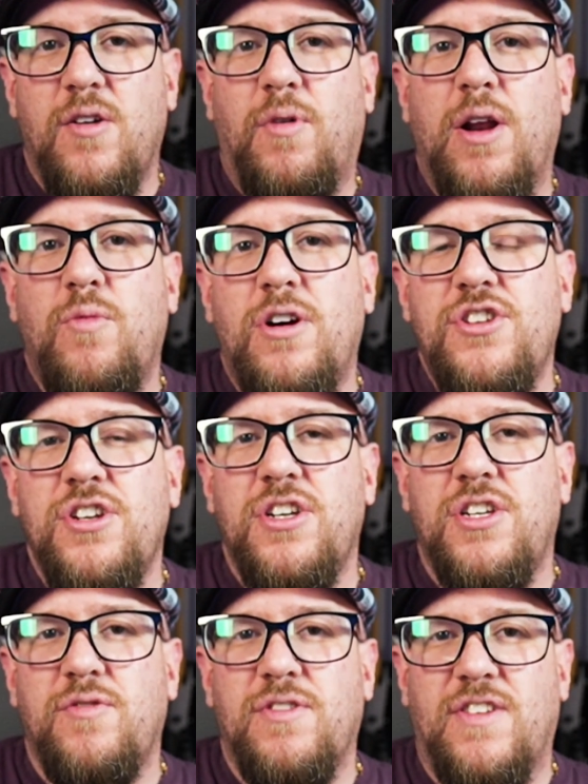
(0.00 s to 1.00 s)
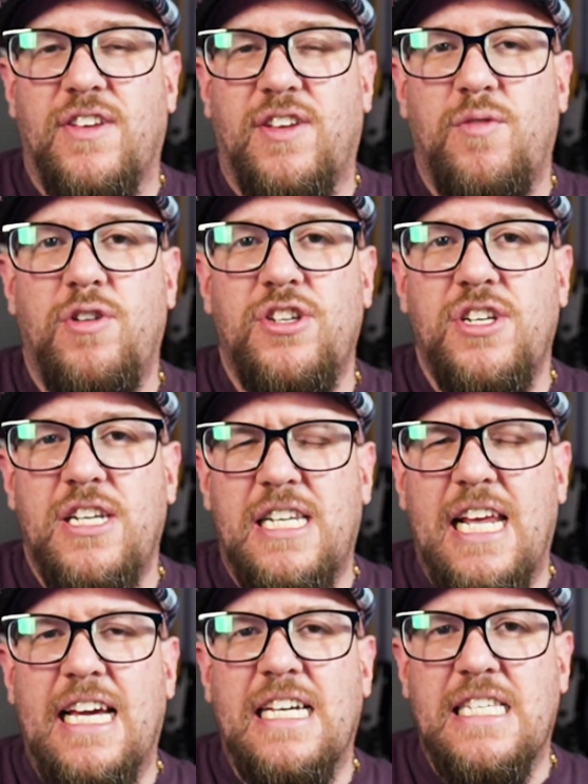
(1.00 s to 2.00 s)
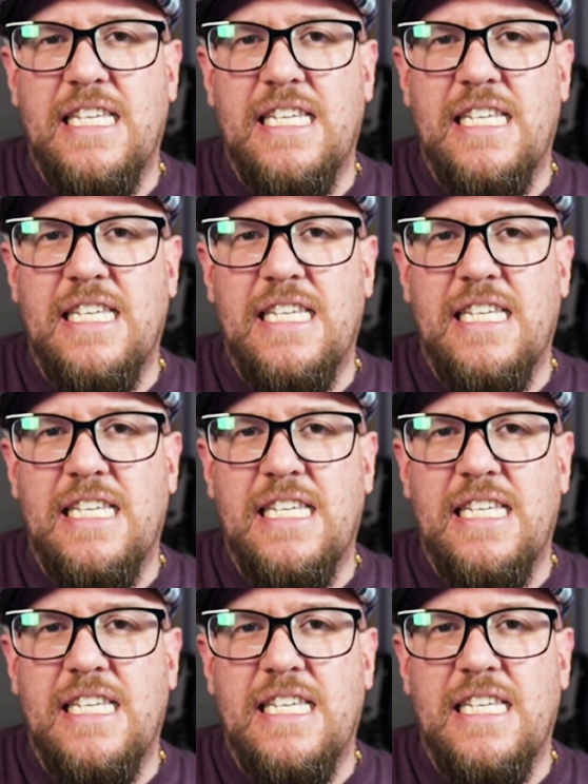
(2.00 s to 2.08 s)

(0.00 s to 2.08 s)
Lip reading: What I want you to do is this. I want you to take a